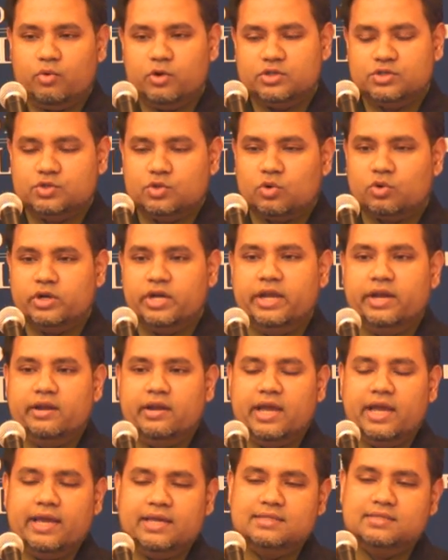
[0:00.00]
was sworn
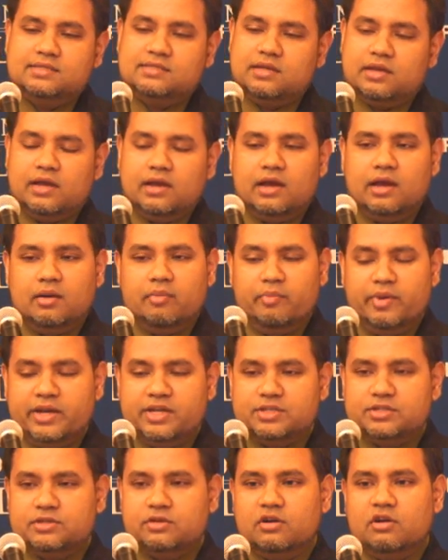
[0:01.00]
in as
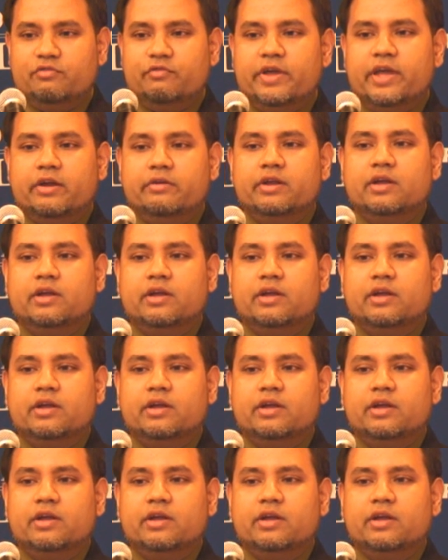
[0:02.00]
Minister of